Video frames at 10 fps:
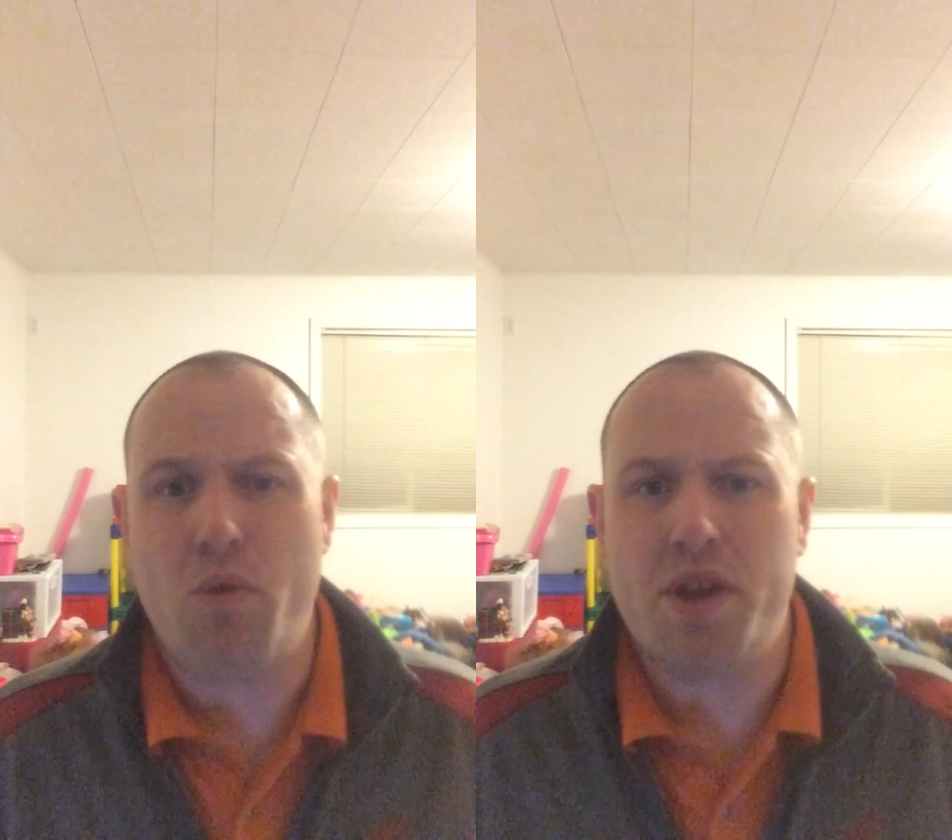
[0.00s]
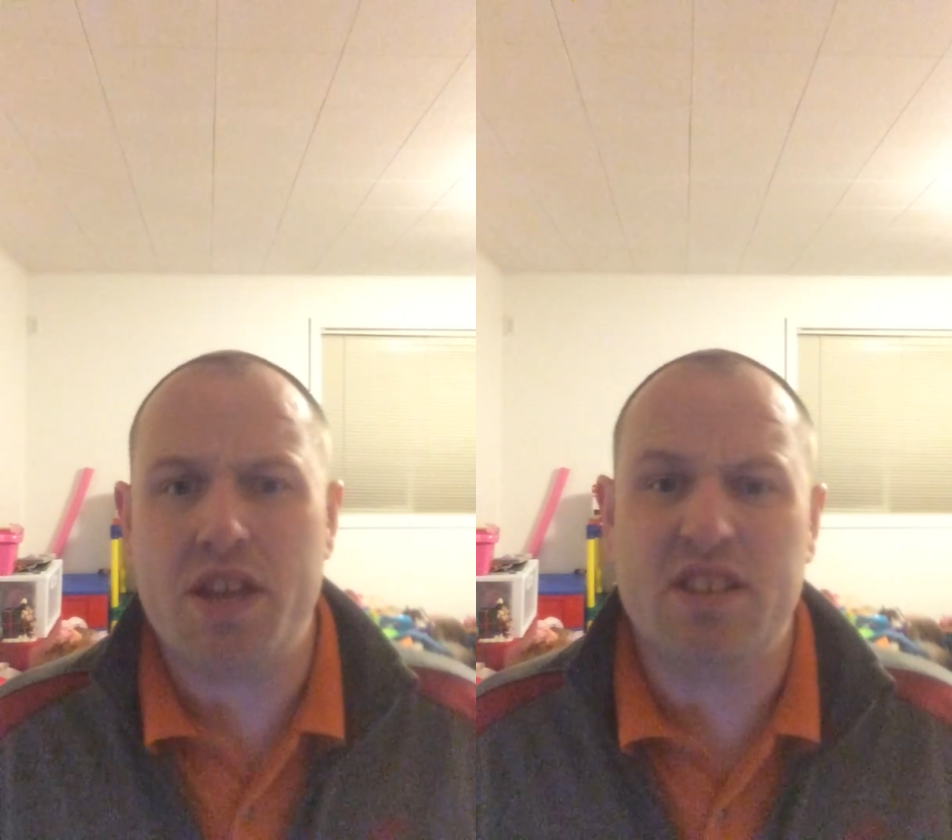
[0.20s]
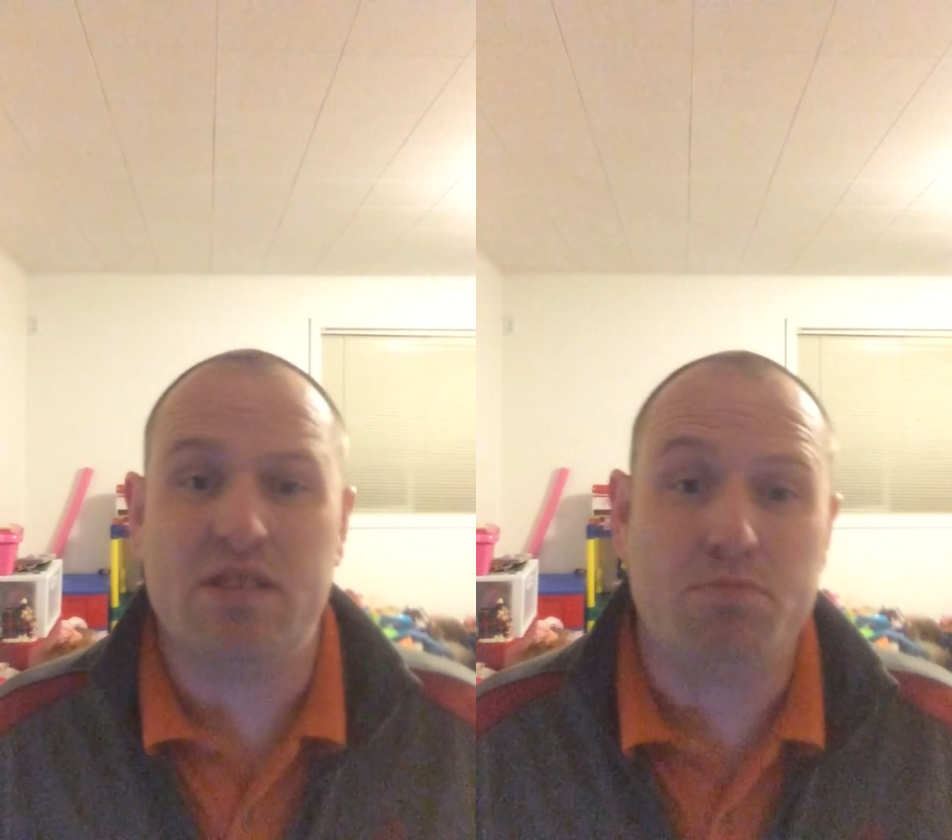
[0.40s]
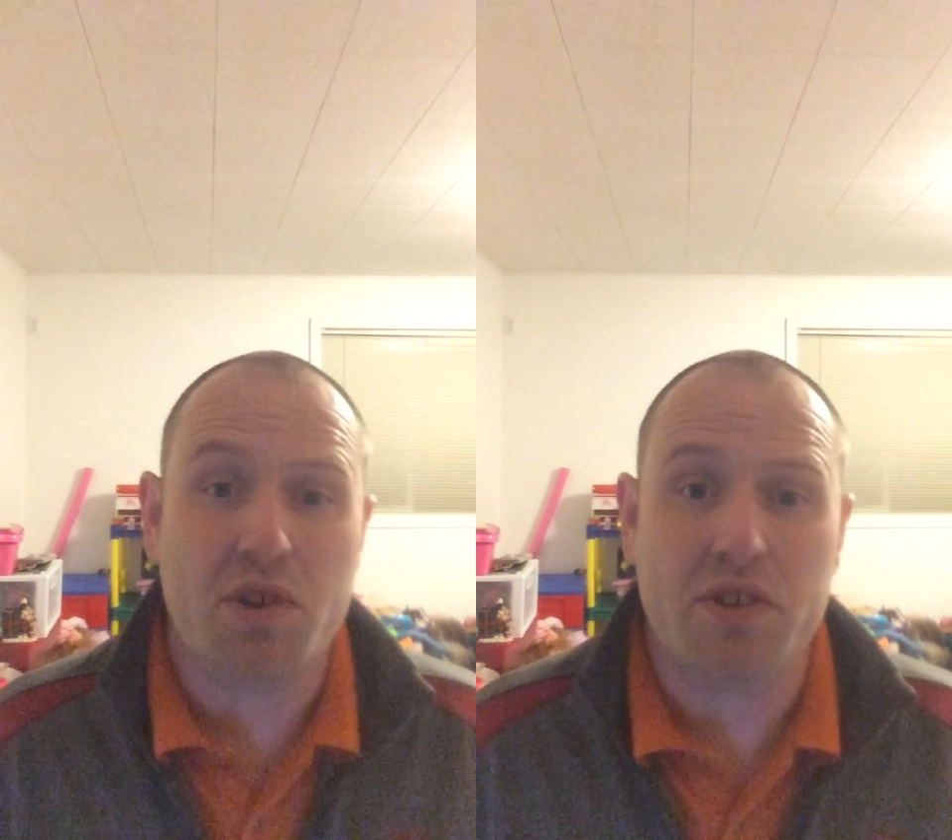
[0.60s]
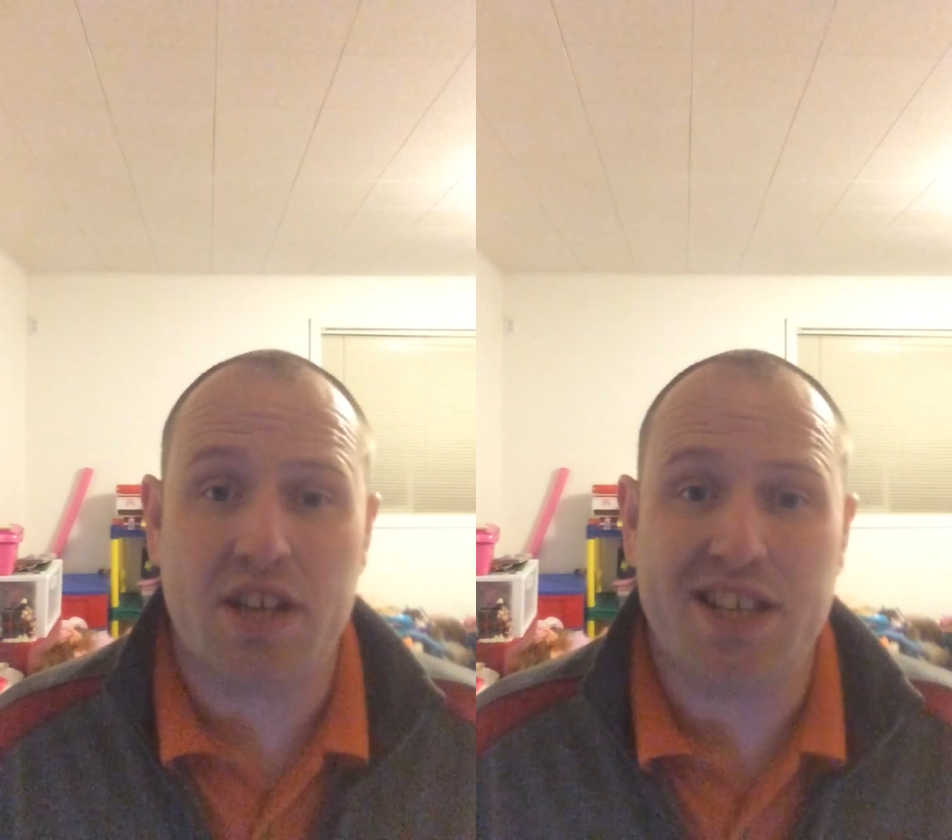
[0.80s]
We needed
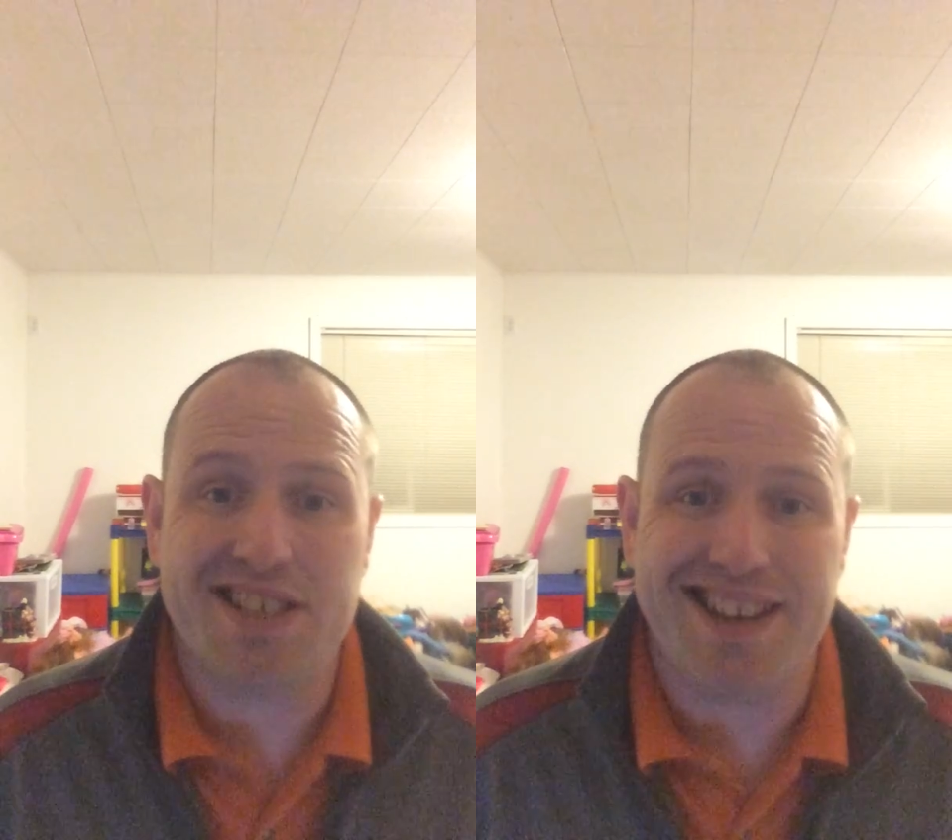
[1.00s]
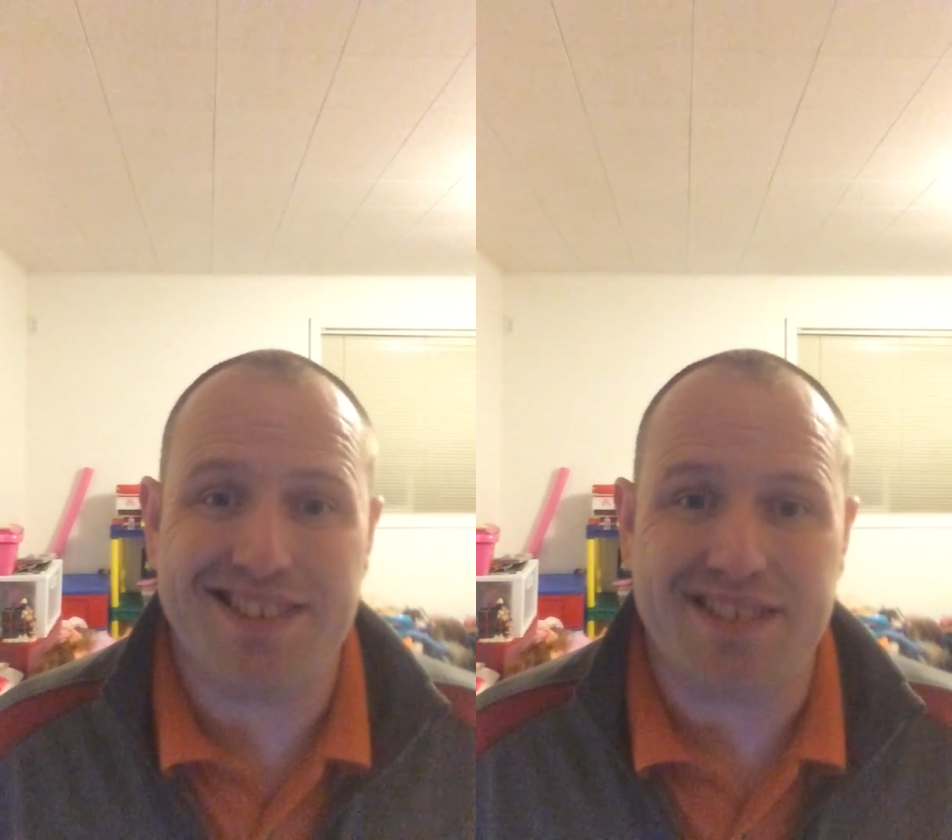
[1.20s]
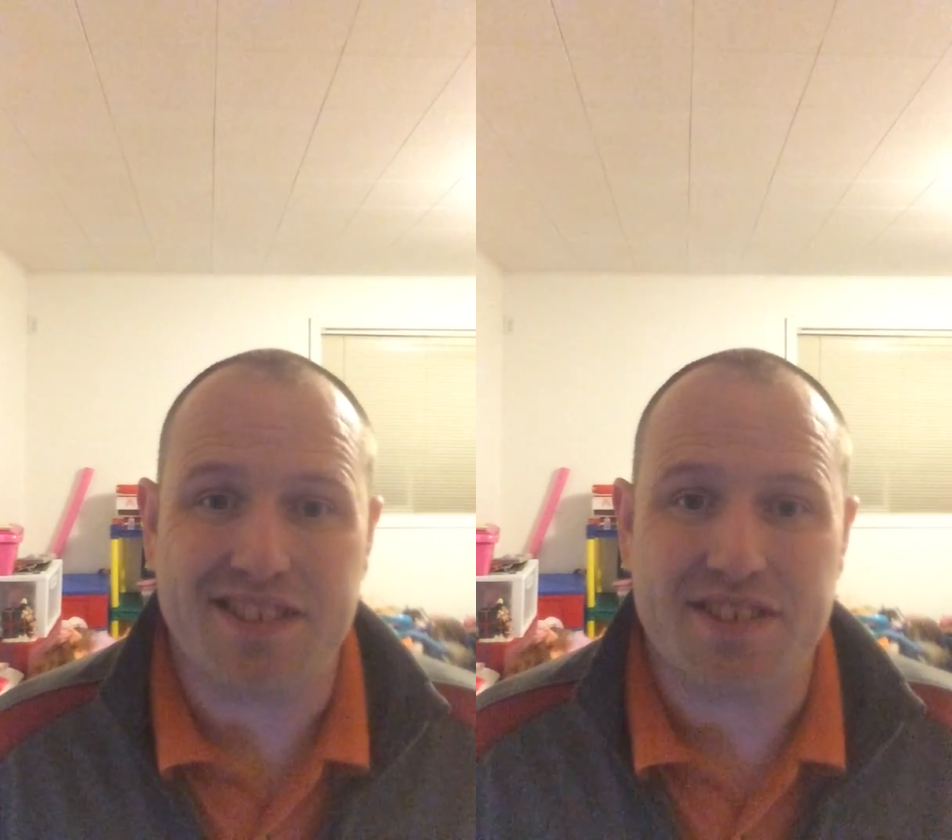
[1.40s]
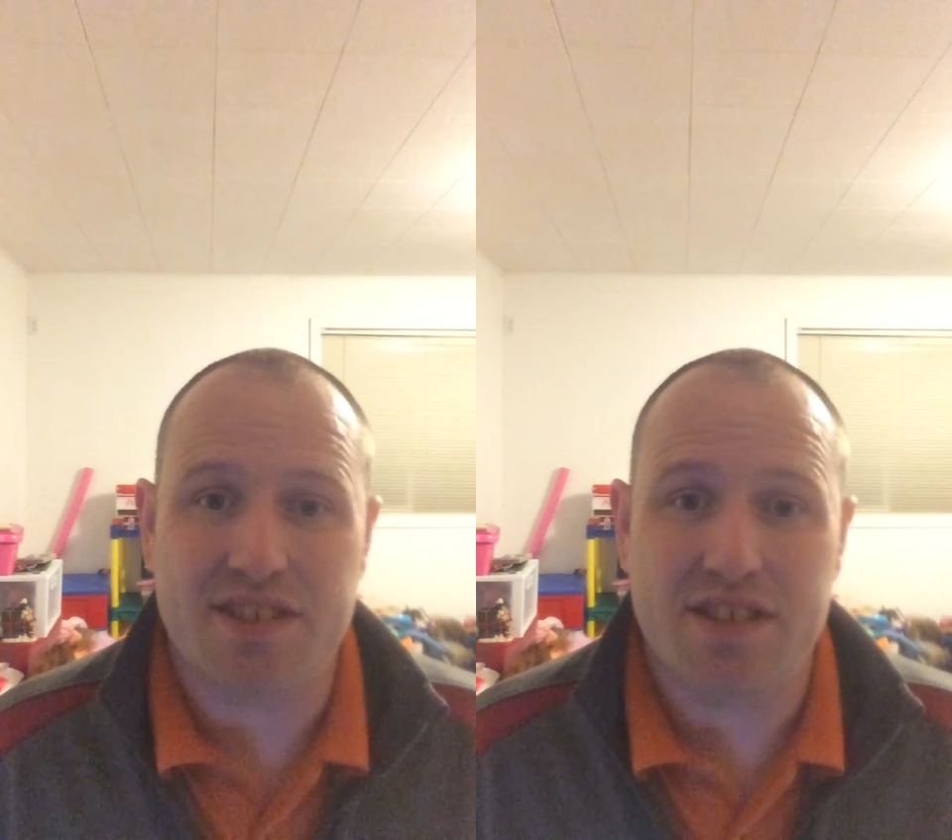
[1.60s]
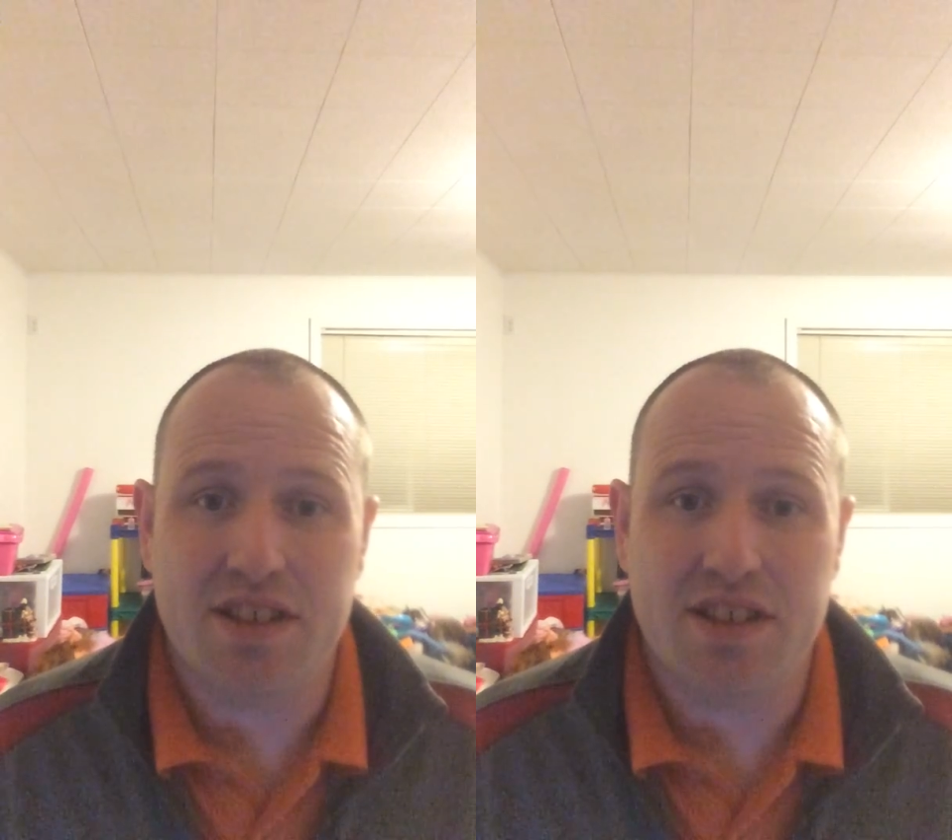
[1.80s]
Bernie Sanders.